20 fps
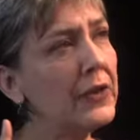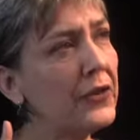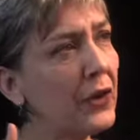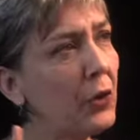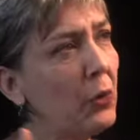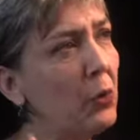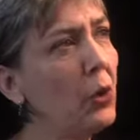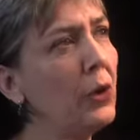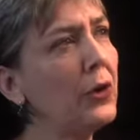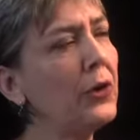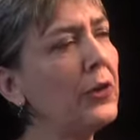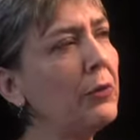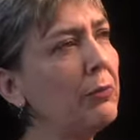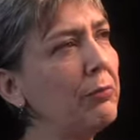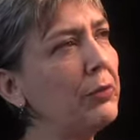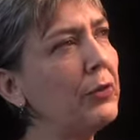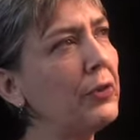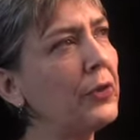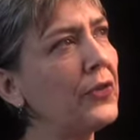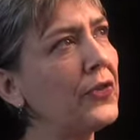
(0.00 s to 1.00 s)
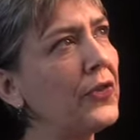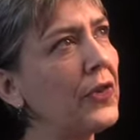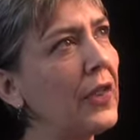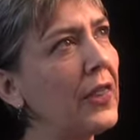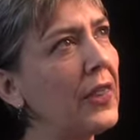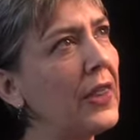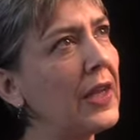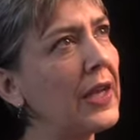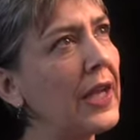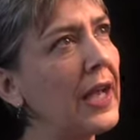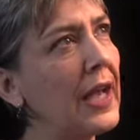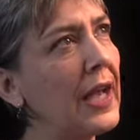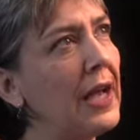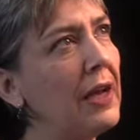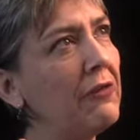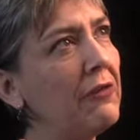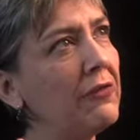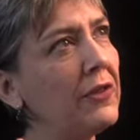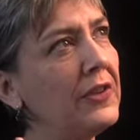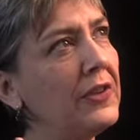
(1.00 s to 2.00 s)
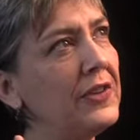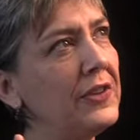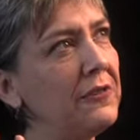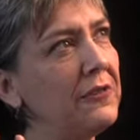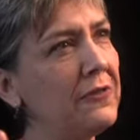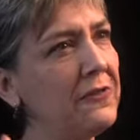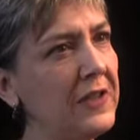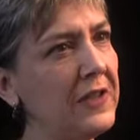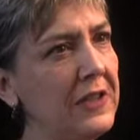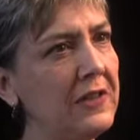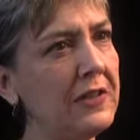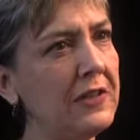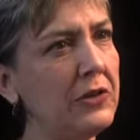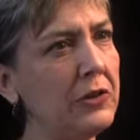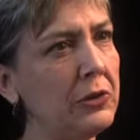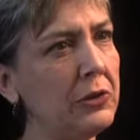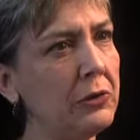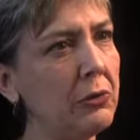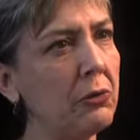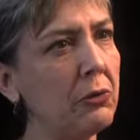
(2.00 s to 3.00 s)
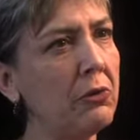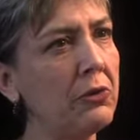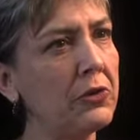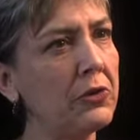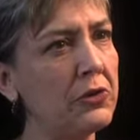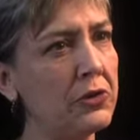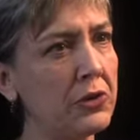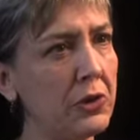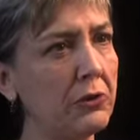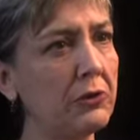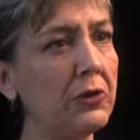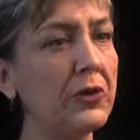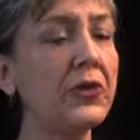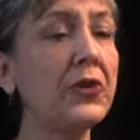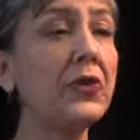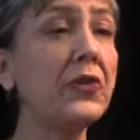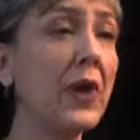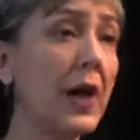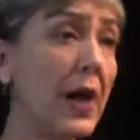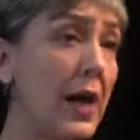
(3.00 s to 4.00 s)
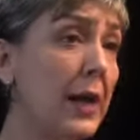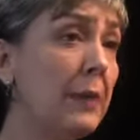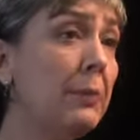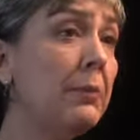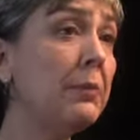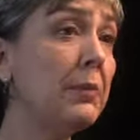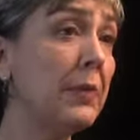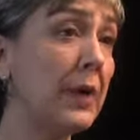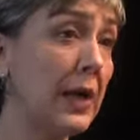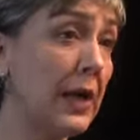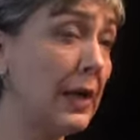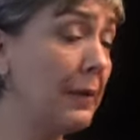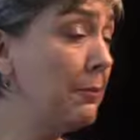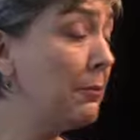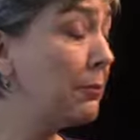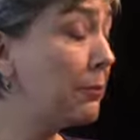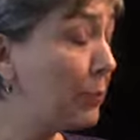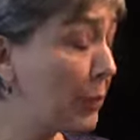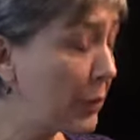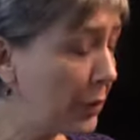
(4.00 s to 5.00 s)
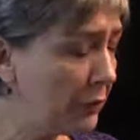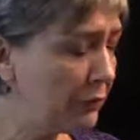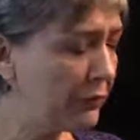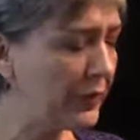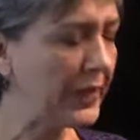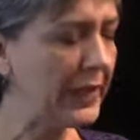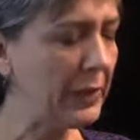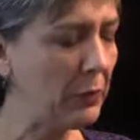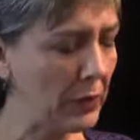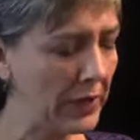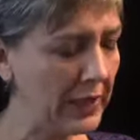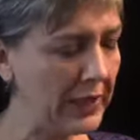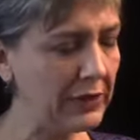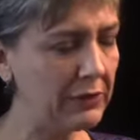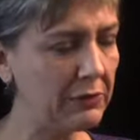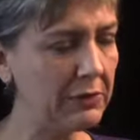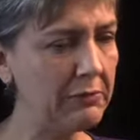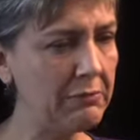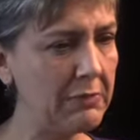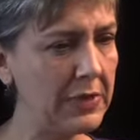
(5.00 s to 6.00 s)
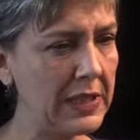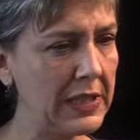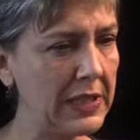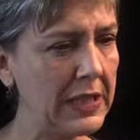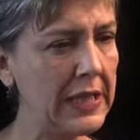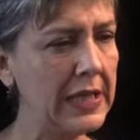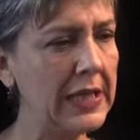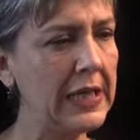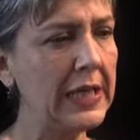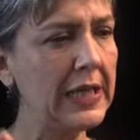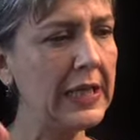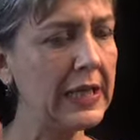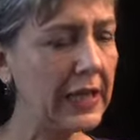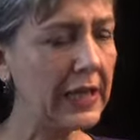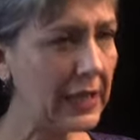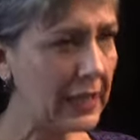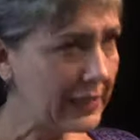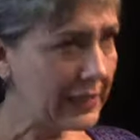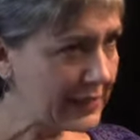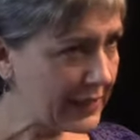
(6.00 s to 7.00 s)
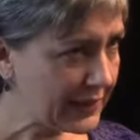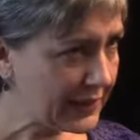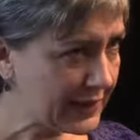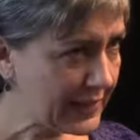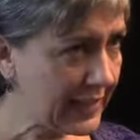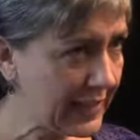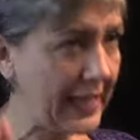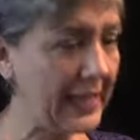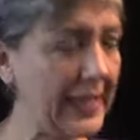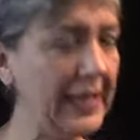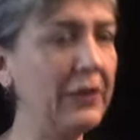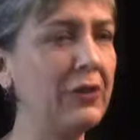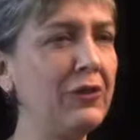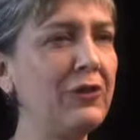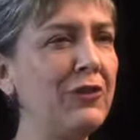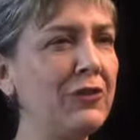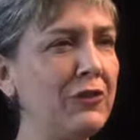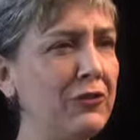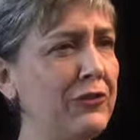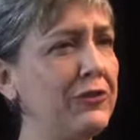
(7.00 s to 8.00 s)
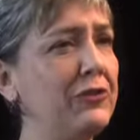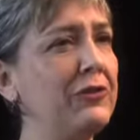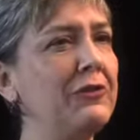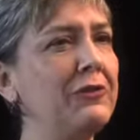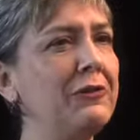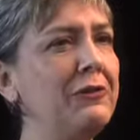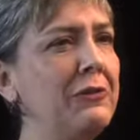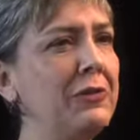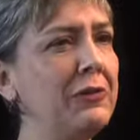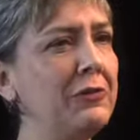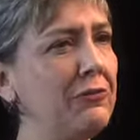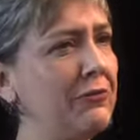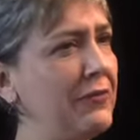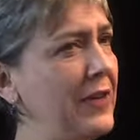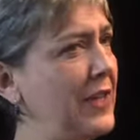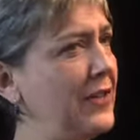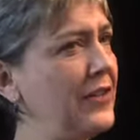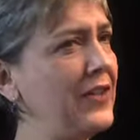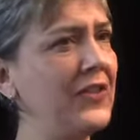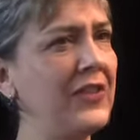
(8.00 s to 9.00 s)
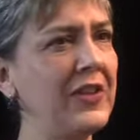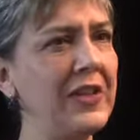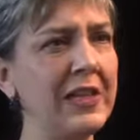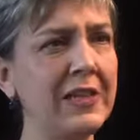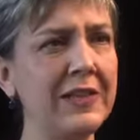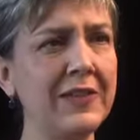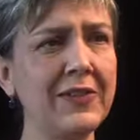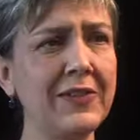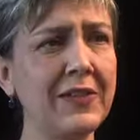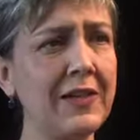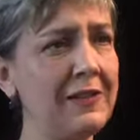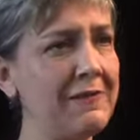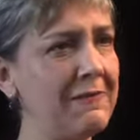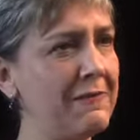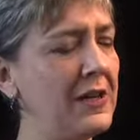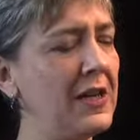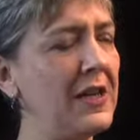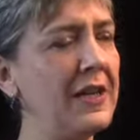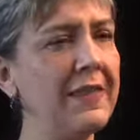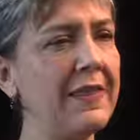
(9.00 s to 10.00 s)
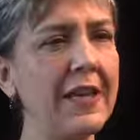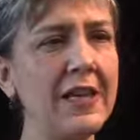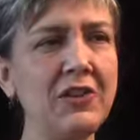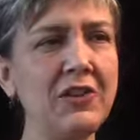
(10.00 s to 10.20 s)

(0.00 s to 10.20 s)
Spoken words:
So what are the books that have defeated you, or the genres? Because I'm perfectly willing to admit that I just cannot do fantasy and sci-fi.